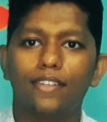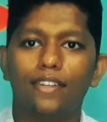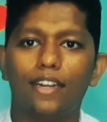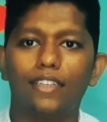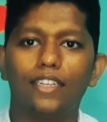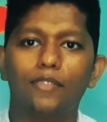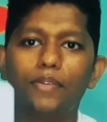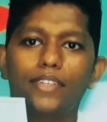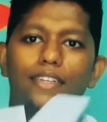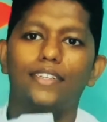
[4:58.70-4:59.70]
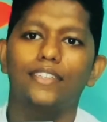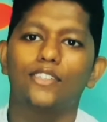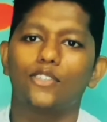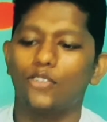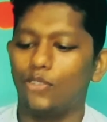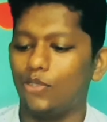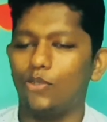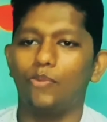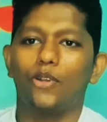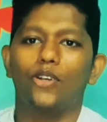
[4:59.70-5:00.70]
Nothing is present, so
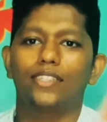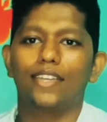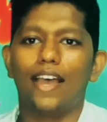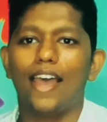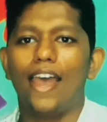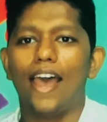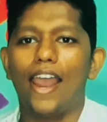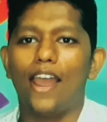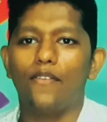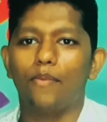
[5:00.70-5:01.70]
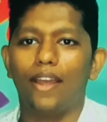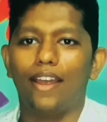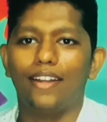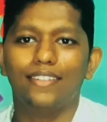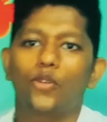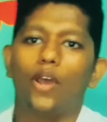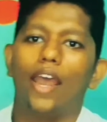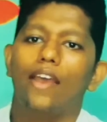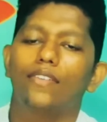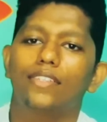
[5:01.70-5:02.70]
because I have in my hand, so I
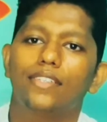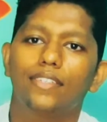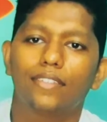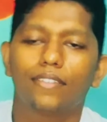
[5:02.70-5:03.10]
have this.